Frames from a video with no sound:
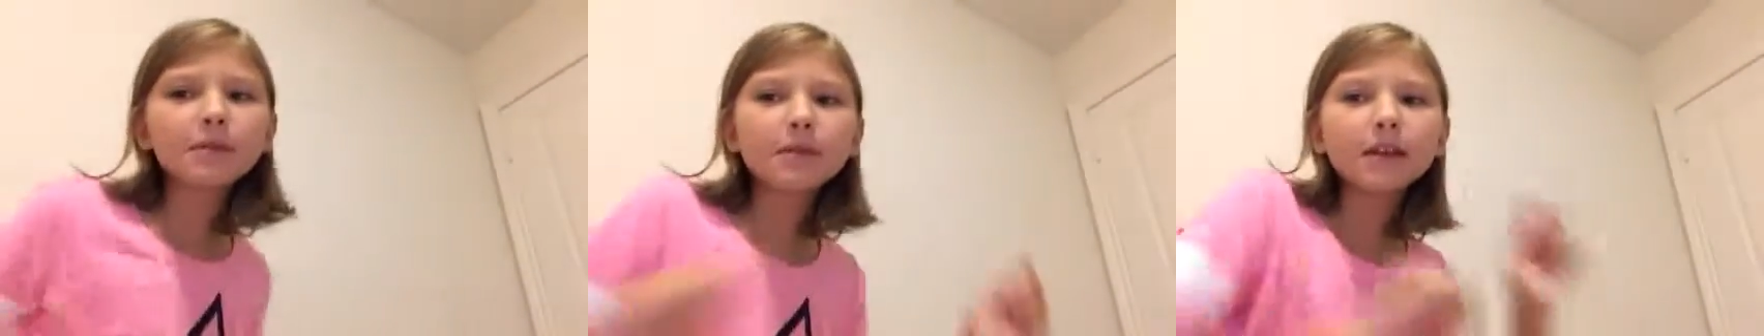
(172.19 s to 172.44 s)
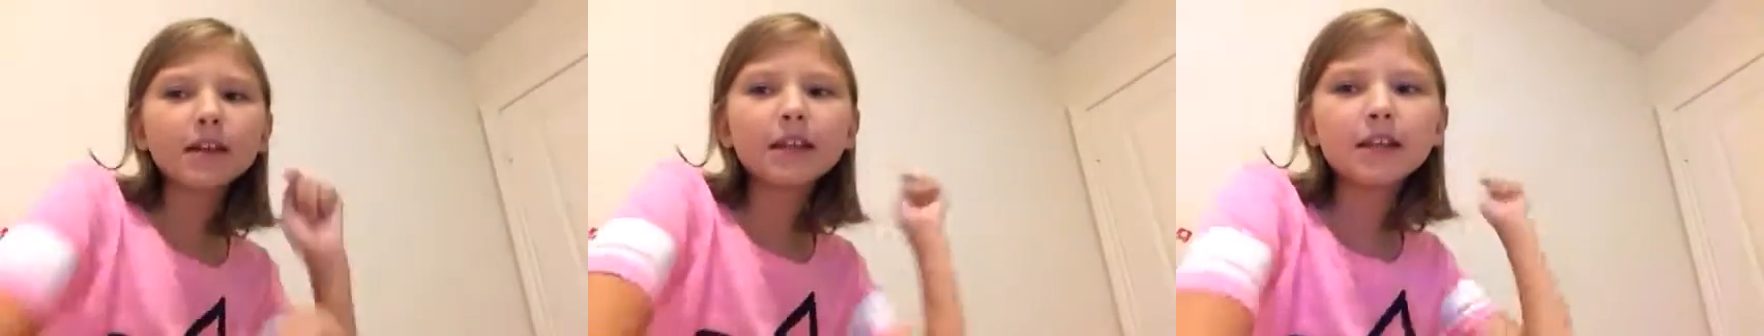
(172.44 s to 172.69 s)
him
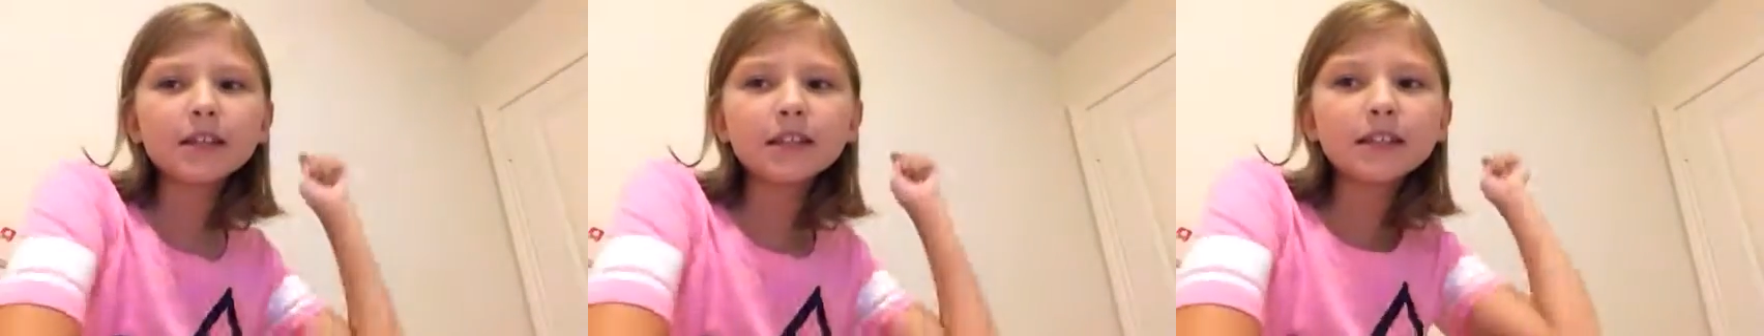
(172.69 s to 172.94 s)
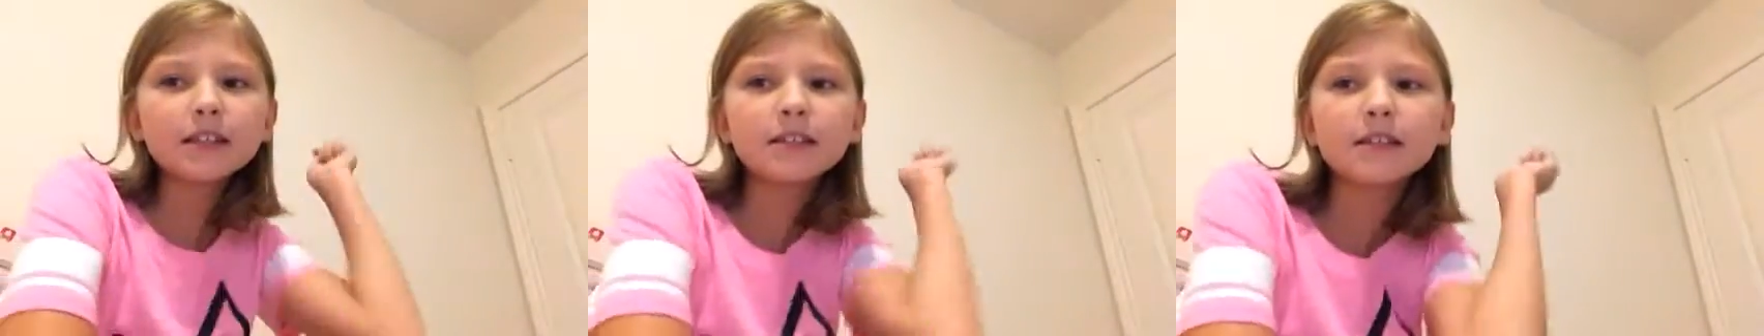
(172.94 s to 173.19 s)
in
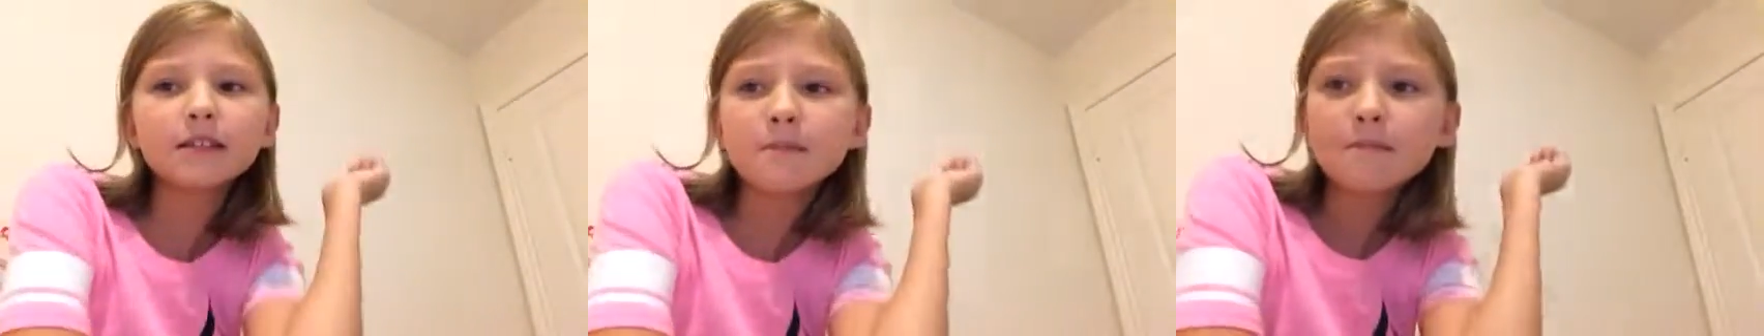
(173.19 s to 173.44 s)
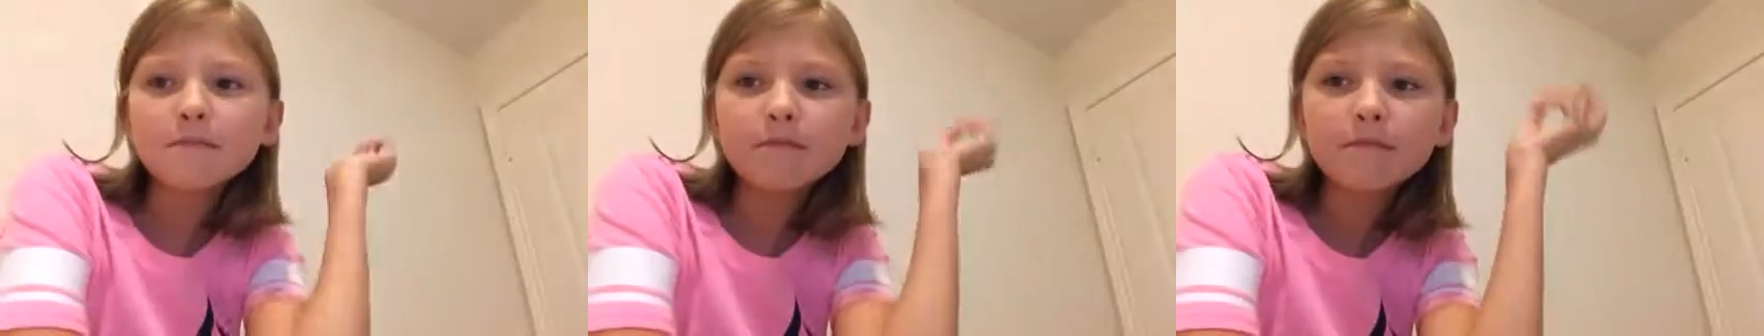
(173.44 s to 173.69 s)
his
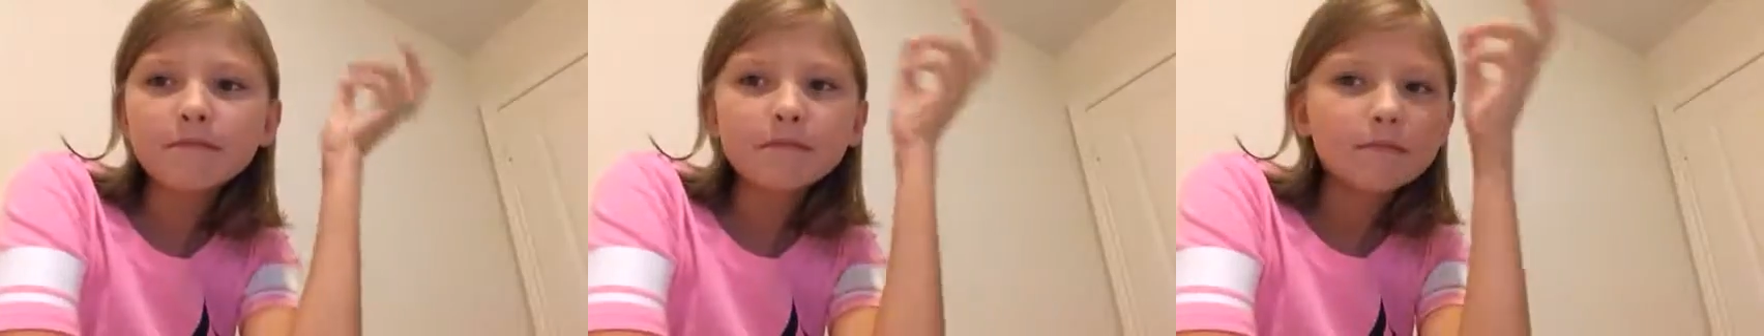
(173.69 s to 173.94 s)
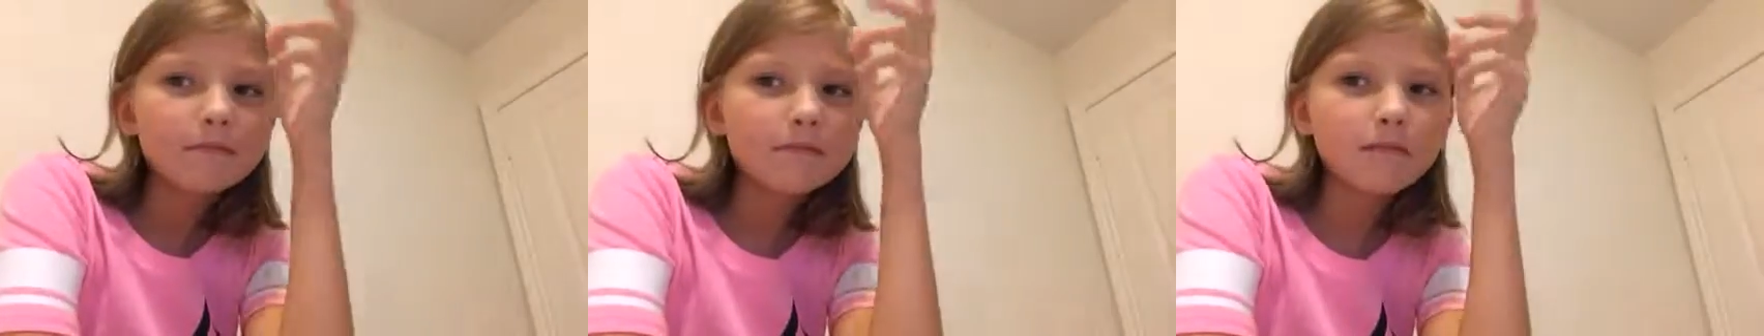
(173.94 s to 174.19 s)

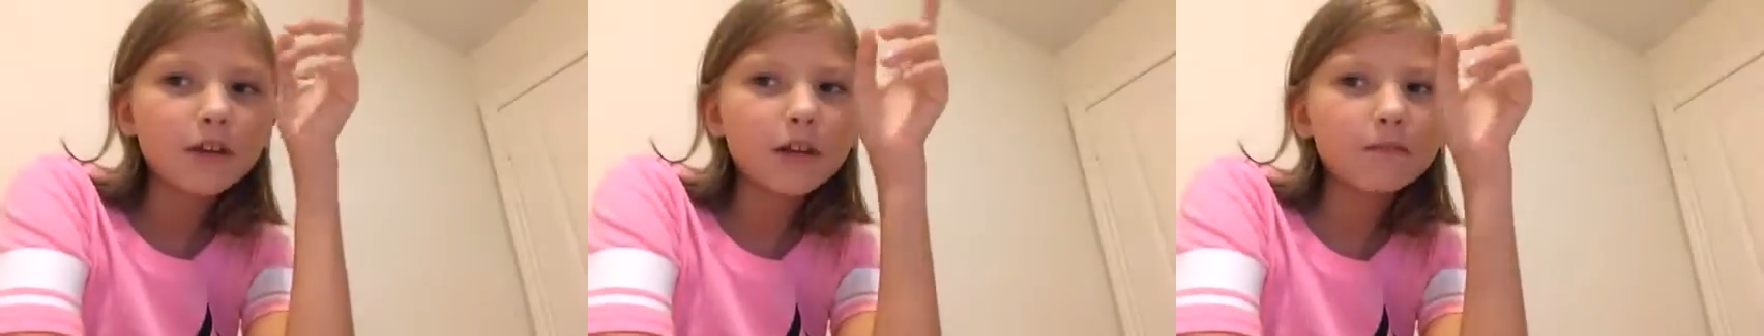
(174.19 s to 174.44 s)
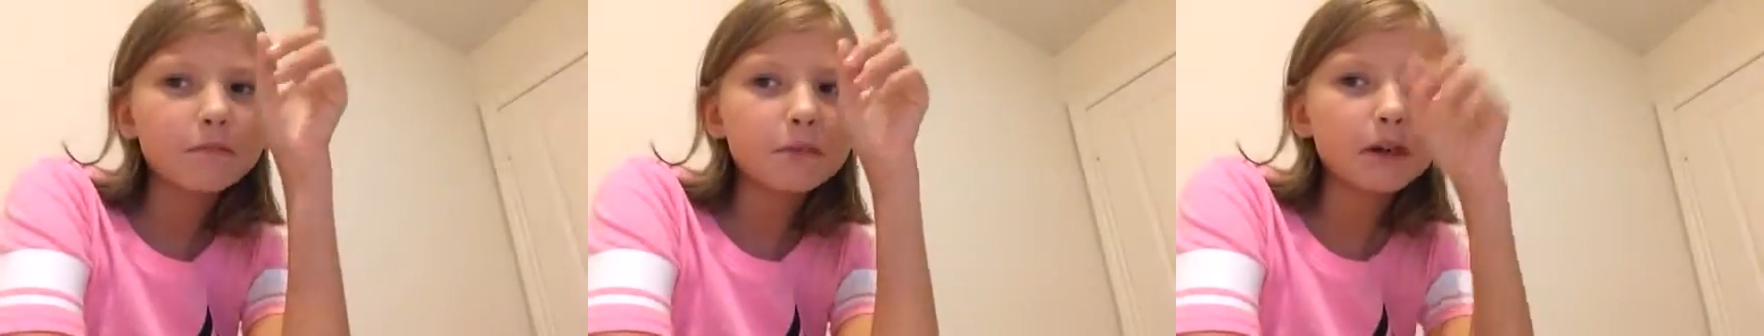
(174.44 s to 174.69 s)

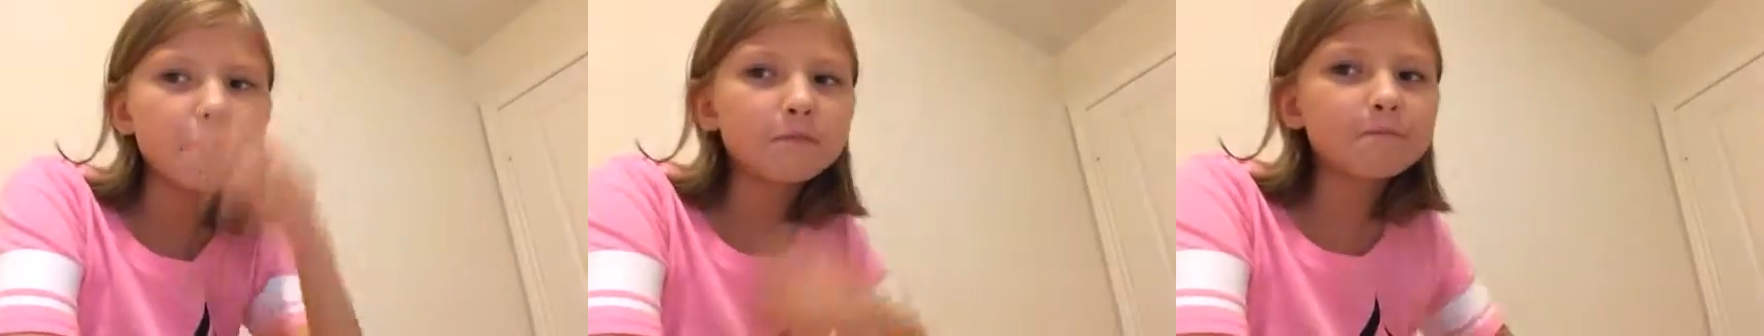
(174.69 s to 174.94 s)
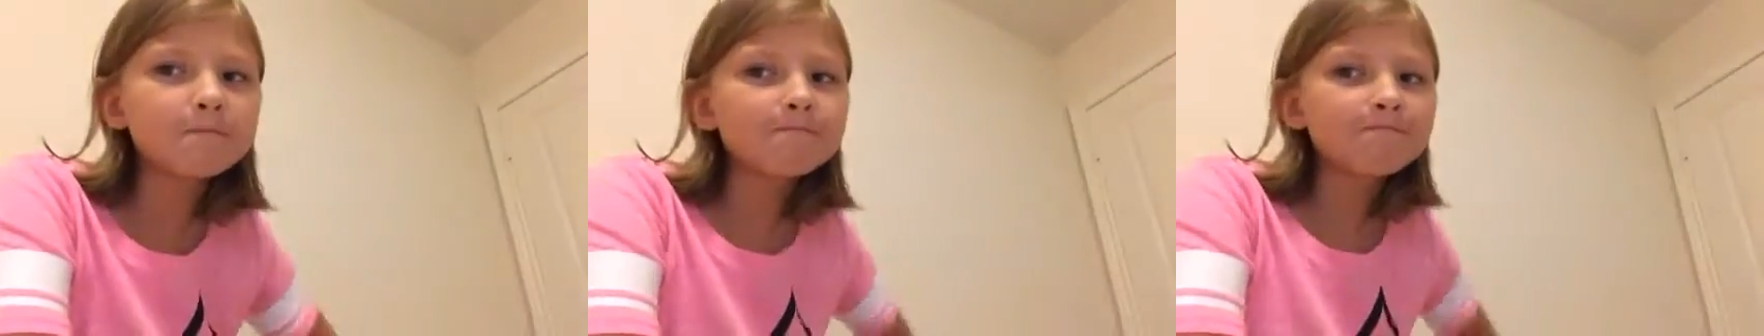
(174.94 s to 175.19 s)
private part.